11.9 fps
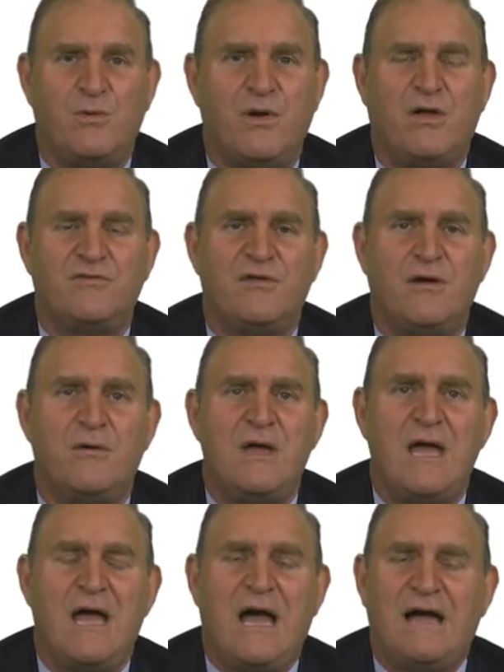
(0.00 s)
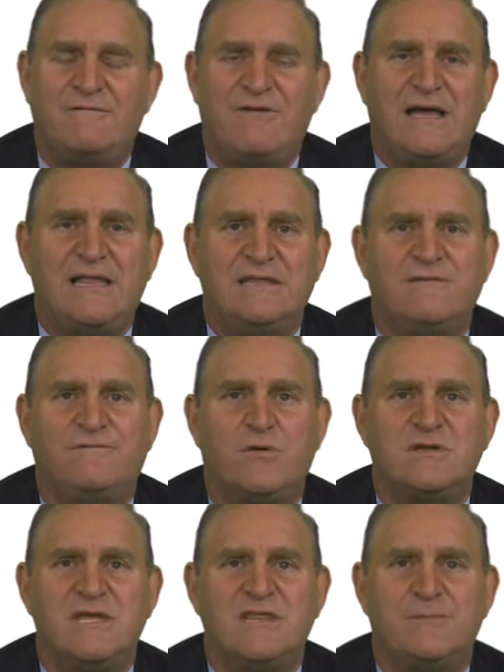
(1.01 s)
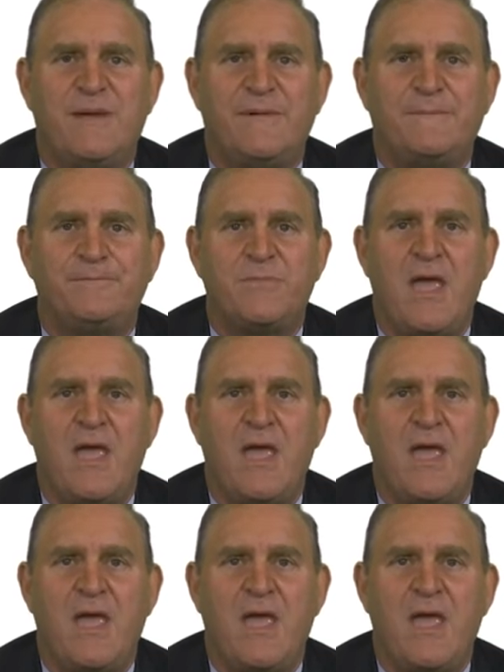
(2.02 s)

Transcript: would also uh, violate the 14th Amendment